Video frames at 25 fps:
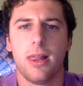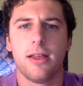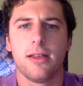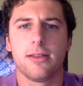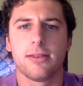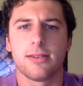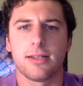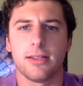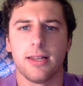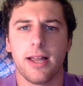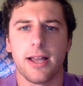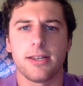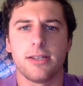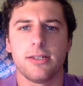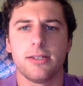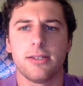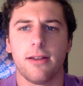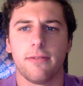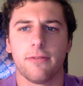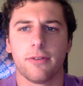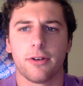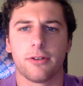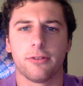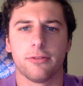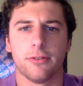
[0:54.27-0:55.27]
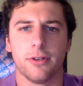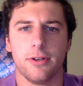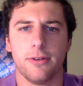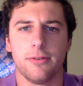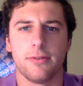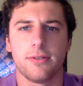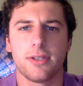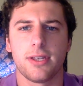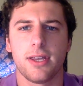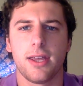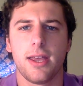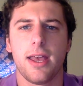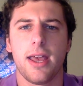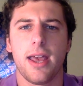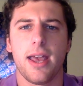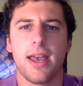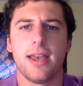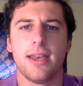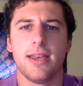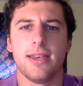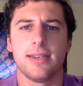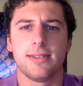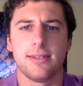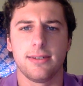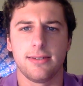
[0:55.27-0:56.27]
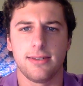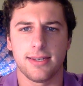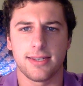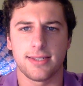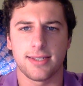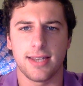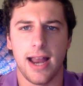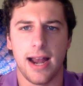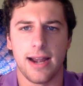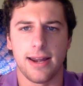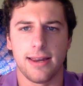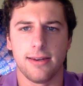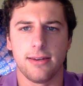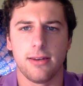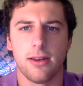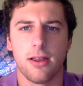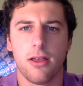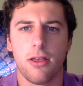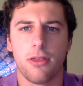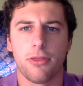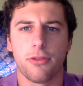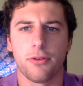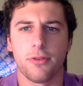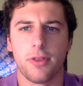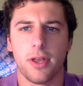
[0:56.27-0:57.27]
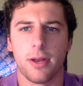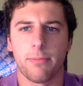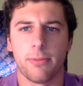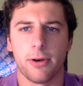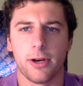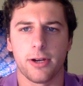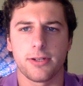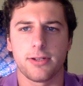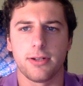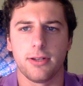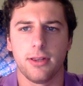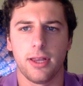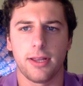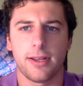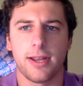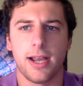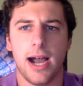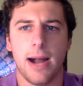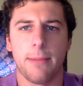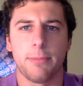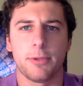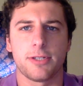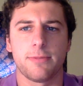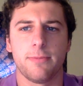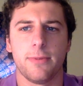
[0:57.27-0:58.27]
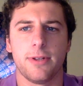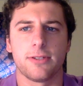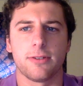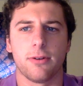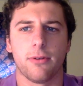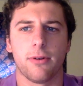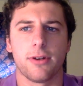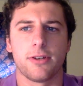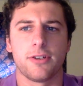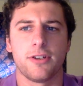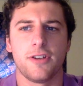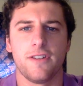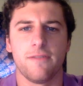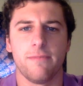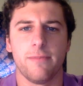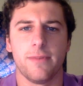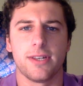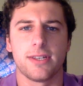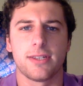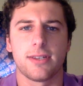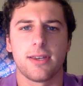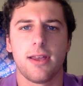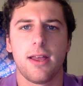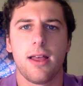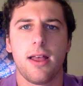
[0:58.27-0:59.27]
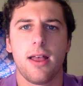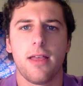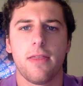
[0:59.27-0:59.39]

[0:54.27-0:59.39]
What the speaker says: Selection of recruits isn't decided through their personal accomplishments or achievements.